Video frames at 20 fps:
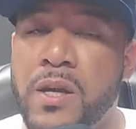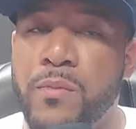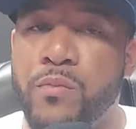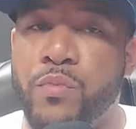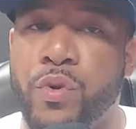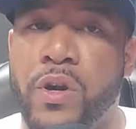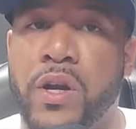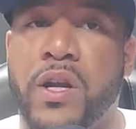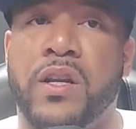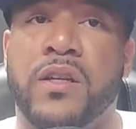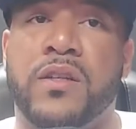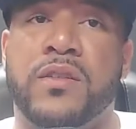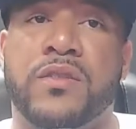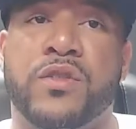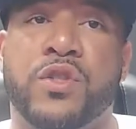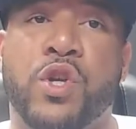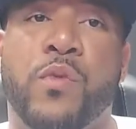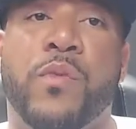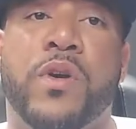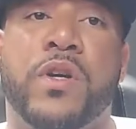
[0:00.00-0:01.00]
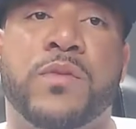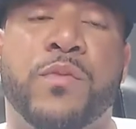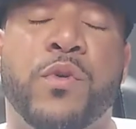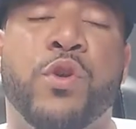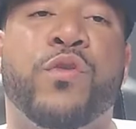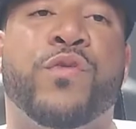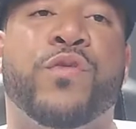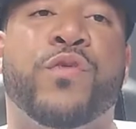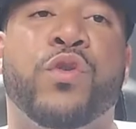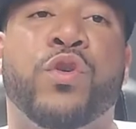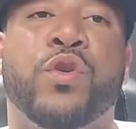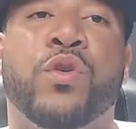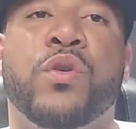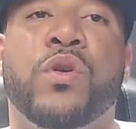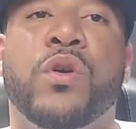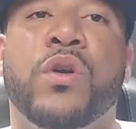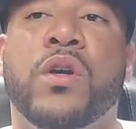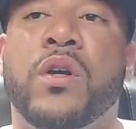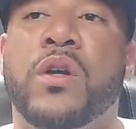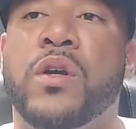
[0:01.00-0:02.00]
bringing so much beautiful
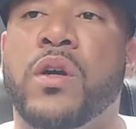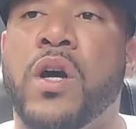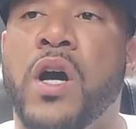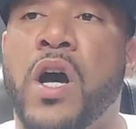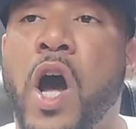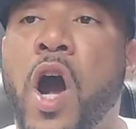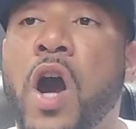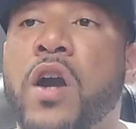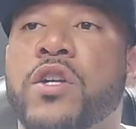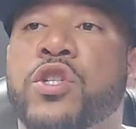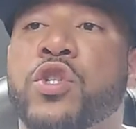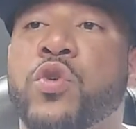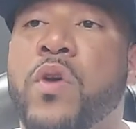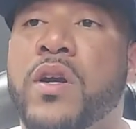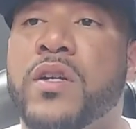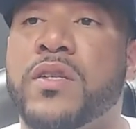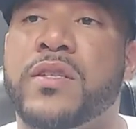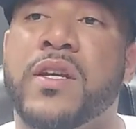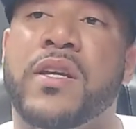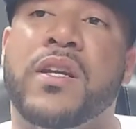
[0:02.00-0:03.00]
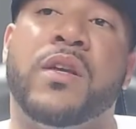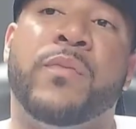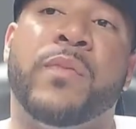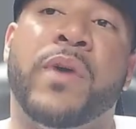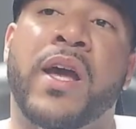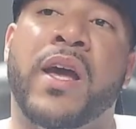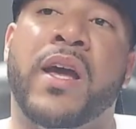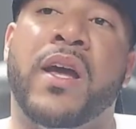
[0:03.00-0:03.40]
art to our city, man.